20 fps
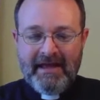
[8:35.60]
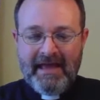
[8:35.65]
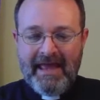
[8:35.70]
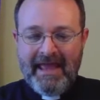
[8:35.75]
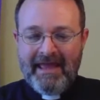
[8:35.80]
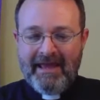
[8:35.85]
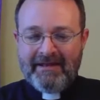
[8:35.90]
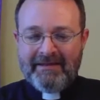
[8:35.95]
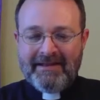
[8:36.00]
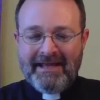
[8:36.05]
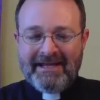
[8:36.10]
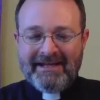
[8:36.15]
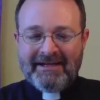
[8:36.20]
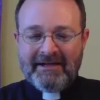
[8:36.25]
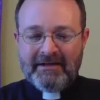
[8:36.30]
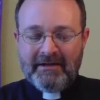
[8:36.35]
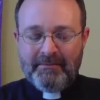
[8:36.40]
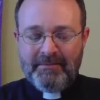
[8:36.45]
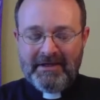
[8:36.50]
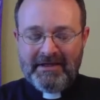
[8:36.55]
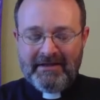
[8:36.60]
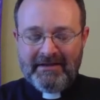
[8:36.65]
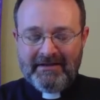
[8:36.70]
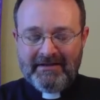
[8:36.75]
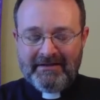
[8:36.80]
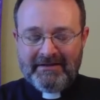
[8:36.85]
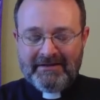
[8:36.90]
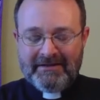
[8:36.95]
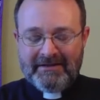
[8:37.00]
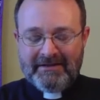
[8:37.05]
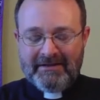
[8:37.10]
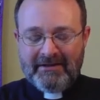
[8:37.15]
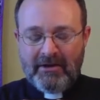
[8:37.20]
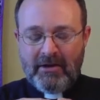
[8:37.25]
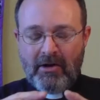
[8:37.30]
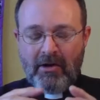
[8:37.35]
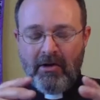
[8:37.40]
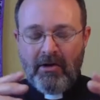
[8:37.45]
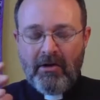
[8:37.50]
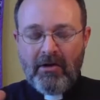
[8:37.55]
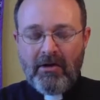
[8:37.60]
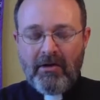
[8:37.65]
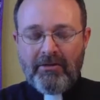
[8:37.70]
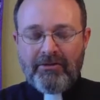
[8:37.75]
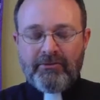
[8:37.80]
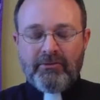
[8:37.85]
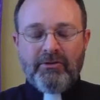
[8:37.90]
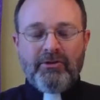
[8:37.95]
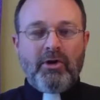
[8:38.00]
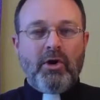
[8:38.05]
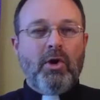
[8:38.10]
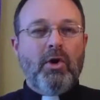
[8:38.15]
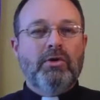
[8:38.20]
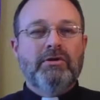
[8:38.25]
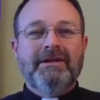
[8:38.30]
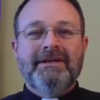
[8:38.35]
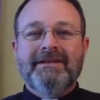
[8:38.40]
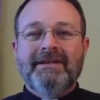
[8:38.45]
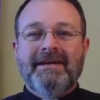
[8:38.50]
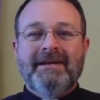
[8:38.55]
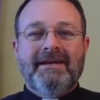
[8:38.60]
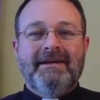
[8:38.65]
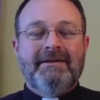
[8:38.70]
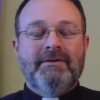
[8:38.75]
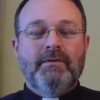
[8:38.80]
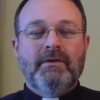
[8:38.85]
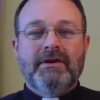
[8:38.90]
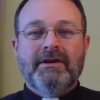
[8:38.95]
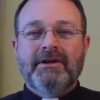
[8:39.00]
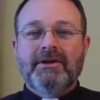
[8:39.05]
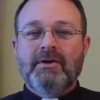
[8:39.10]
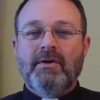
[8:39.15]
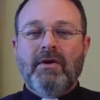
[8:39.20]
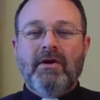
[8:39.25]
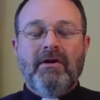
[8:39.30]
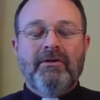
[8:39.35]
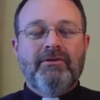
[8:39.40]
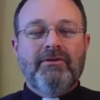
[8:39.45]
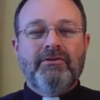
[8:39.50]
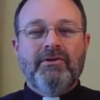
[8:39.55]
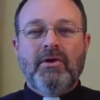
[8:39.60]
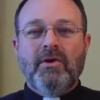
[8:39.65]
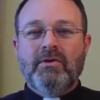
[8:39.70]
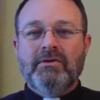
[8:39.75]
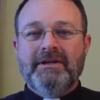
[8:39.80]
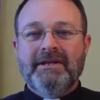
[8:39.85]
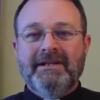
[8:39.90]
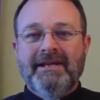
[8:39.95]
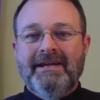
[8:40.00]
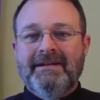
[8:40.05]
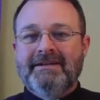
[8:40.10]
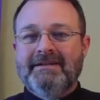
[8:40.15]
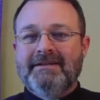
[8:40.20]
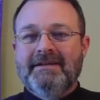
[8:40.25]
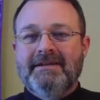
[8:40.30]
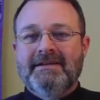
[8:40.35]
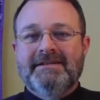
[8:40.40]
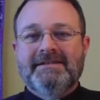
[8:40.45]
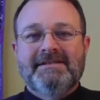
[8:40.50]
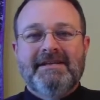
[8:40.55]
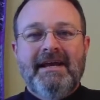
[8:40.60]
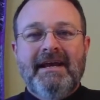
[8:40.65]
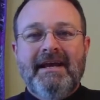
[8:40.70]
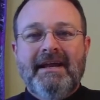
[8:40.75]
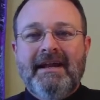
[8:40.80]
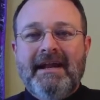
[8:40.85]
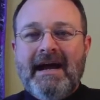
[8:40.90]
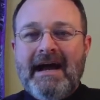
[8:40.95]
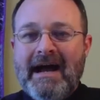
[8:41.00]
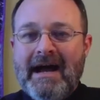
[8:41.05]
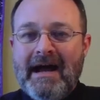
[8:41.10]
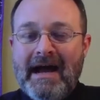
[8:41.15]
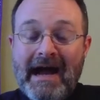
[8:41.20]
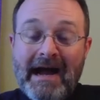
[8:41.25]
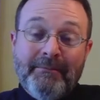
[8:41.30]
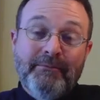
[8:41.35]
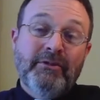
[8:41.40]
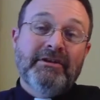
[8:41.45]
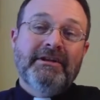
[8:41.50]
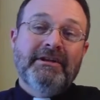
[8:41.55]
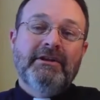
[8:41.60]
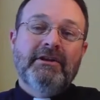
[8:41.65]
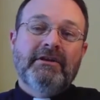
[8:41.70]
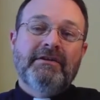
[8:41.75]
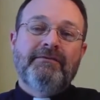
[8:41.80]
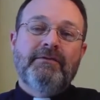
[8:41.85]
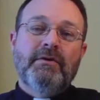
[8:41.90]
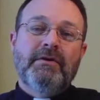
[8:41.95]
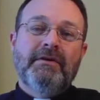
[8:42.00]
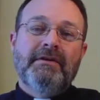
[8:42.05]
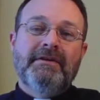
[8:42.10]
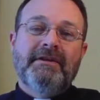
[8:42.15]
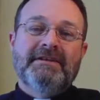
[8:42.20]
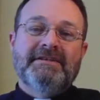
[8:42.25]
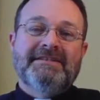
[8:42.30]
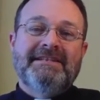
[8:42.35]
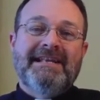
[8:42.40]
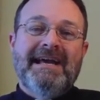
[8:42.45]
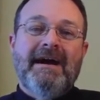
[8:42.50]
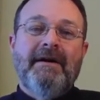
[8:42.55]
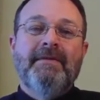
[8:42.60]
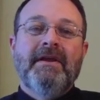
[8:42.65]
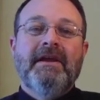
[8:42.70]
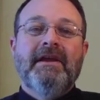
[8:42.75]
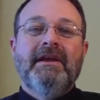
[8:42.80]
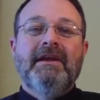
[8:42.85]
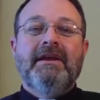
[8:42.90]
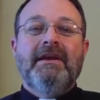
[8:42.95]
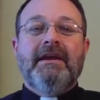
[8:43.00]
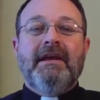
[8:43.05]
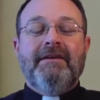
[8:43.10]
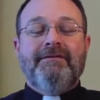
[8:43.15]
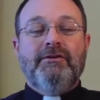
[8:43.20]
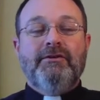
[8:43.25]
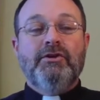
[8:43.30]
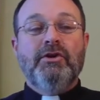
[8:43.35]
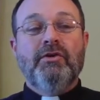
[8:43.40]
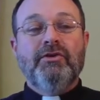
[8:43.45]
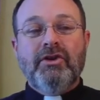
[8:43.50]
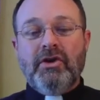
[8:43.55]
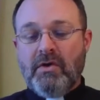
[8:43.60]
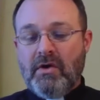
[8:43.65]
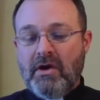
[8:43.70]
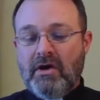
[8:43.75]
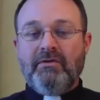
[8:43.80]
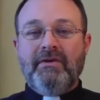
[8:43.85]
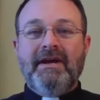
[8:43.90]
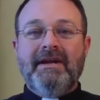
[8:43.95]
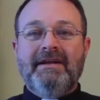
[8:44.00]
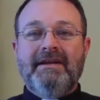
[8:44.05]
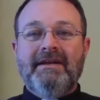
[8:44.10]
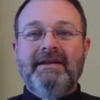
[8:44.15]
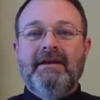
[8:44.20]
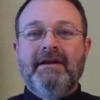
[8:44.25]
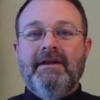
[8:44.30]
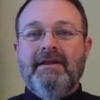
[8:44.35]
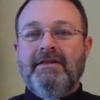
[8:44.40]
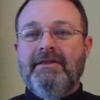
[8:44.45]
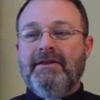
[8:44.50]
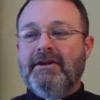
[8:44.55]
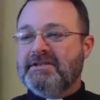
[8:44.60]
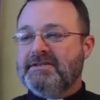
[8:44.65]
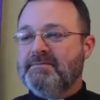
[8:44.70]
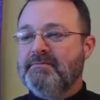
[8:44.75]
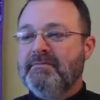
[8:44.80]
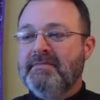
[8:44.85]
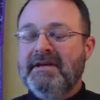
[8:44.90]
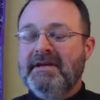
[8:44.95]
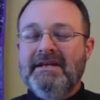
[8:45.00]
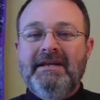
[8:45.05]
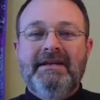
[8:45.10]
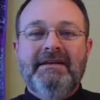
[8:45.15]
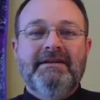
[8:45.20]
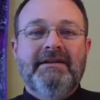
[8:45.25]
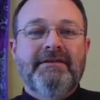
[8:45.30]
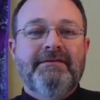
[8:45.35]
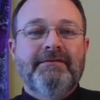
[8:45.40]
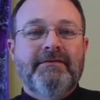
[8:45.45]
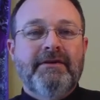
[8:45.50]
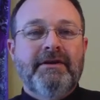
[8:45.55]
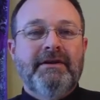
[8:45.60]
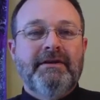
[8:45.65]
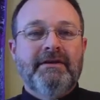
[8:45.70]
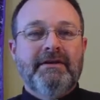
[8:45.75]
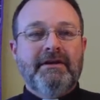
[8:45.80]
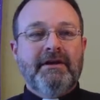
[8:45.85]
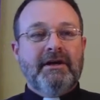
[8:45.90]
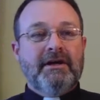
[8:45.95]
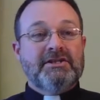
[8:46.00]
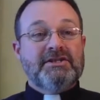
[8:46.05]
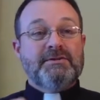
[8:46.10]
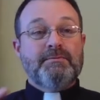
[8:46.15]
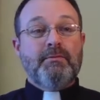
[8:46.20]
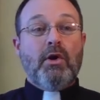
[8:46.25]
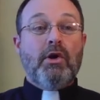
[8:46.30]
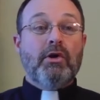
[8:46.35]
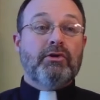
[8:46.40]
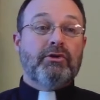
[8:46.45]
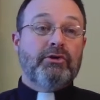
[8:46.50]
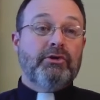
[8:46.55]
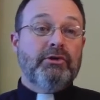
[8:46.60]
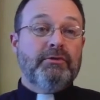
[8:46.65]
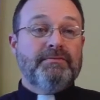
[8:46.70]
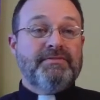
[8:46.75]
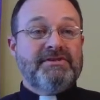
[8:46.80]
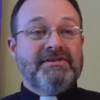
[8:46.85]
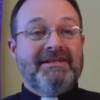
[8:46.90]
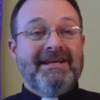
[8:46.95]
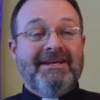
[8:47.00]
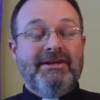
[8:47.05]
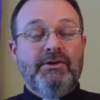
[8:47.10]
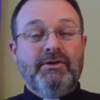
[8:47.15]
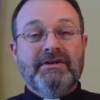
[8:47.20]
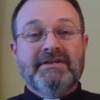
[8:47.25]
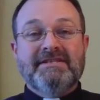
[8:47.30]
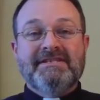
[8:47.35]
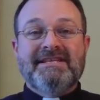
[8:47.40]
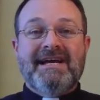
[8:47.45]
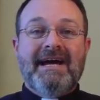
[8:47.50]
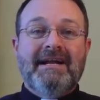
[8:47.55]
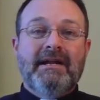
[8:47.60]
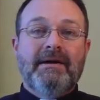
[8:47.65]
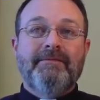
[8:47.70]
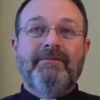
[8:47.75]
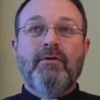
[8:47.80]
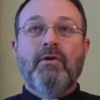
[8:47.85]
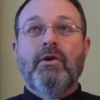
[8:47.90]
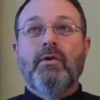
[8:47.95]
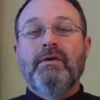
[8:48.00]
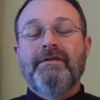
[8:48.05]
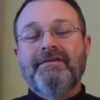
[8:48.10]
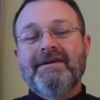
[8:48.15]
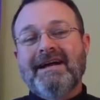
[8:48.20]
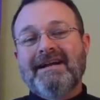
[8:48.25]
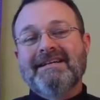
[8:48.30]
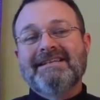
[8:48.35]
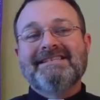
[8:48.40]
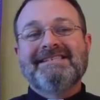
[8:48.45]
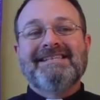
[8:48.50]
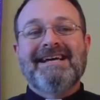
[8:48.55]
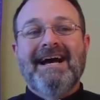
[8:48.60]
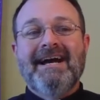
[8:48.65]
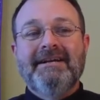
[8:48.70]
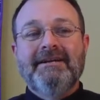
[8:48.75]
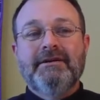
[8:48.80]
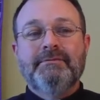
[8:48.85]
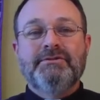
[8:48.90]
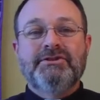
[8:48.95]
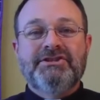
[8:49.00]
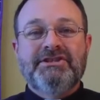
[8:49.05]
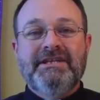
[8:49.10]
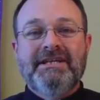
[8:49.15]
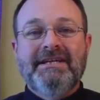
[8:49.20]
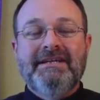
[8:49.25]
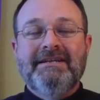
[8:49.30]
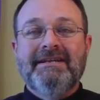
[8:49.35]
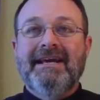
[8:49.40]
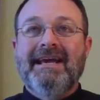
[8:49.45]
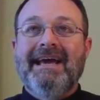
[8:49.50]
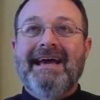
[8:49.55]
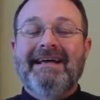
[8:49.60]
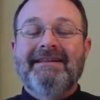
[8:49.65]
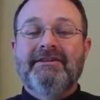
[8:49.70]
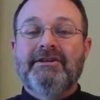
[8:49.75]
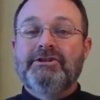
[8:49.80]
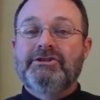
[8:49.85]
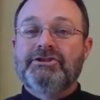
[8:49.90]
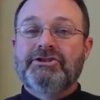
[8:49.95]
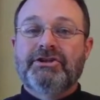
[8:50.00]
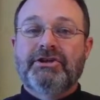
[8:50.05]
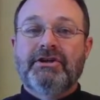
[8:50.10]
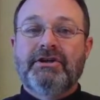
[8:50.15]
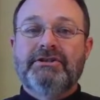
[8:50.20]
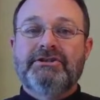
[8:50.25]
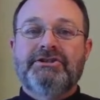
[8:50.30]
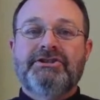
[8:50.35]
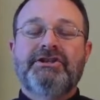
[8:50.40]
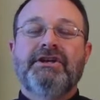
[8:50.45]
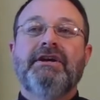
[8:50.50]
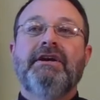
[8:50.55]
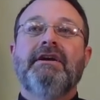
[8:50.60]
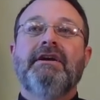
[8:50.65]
and they're going to be all through the Holy Land. We're going to go all through the Holy Land in this. And I'm really looking forward to this. Now, if you don't know already, there's many different small groups that you can sign up for. We've got a sign-up sheet at the church.